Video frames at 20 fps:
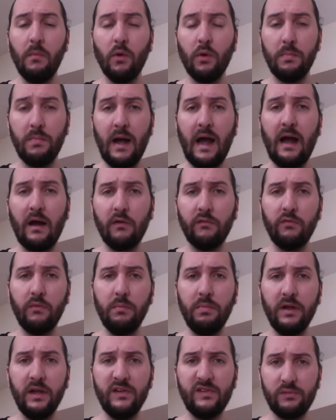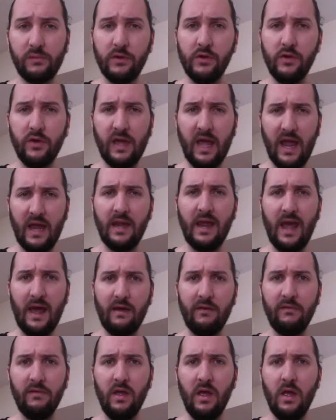powerful place where you can
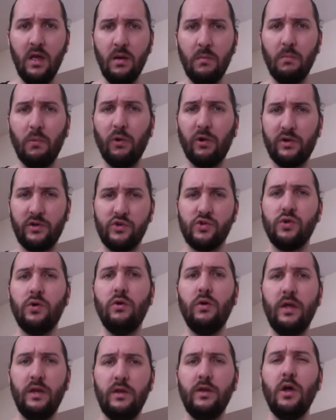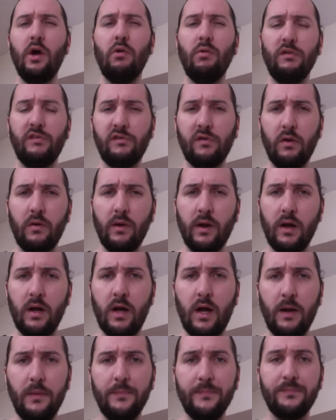have more control and know what's going
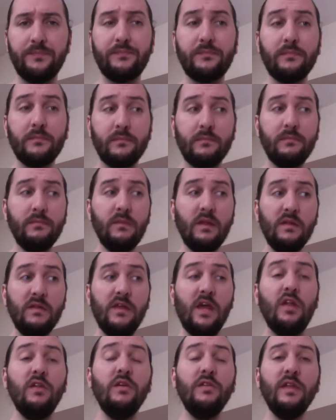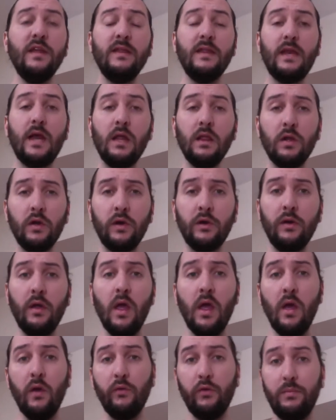on. The other thing that I learned
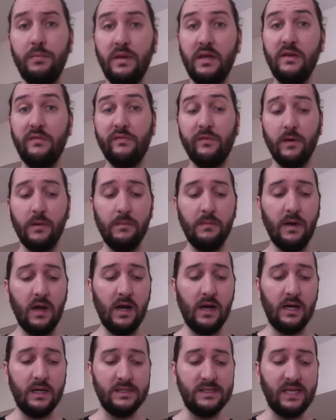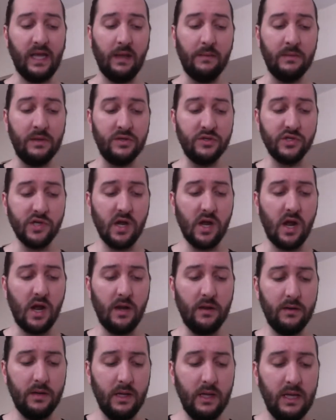would be from Damon
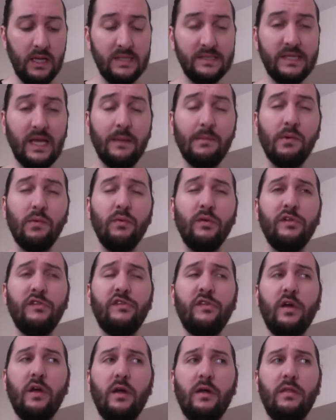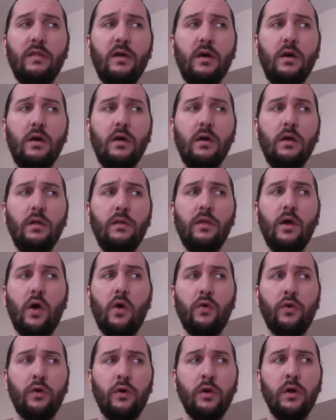John. Damon was the
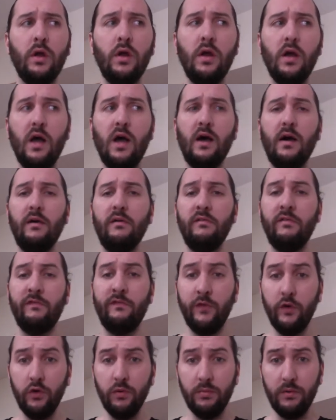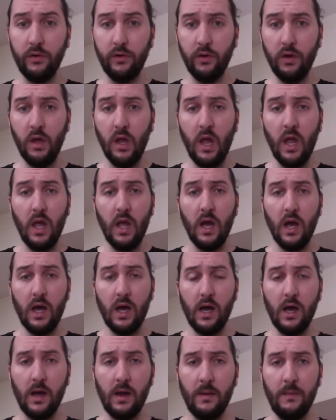owner of FUBU.
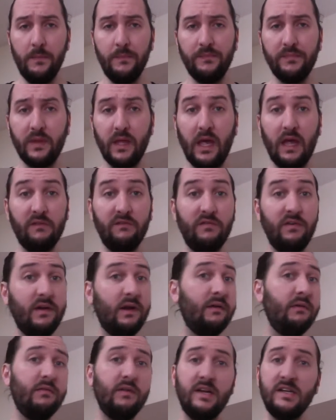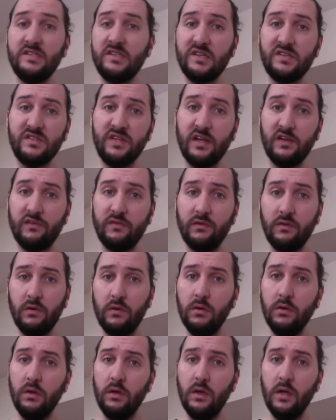It had very, very
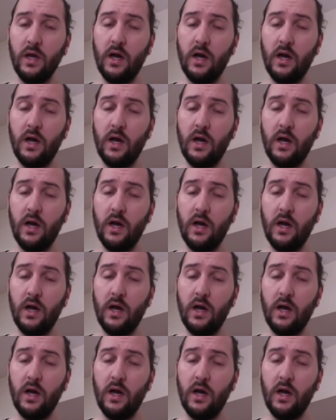successful